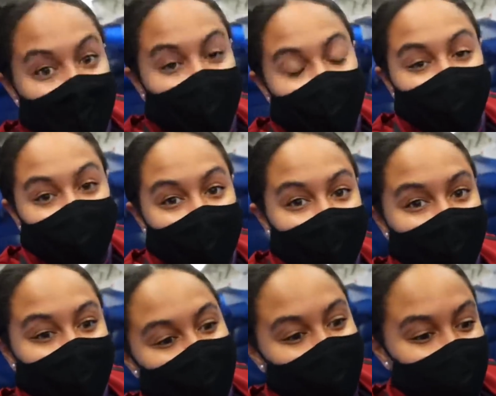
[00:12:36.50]
All right,
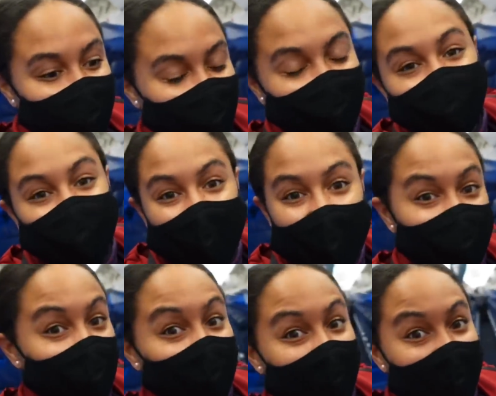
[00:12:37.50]
we have
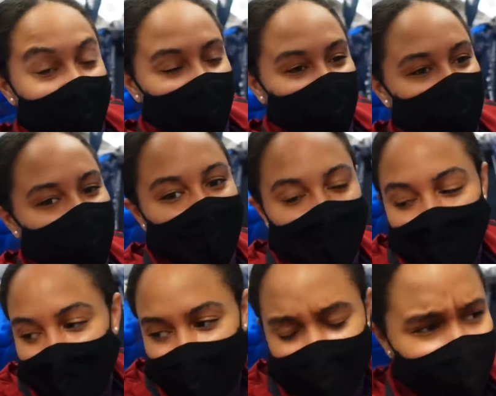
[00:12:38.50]
arrived.
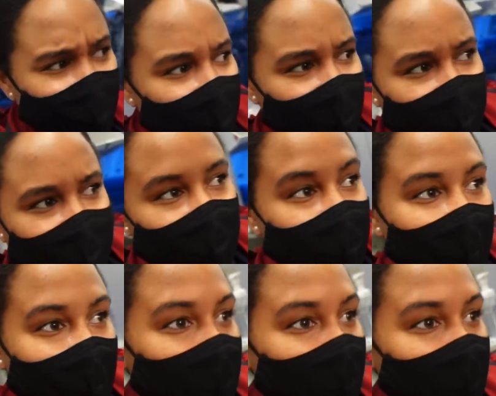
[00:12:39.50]
I guess we're switching planes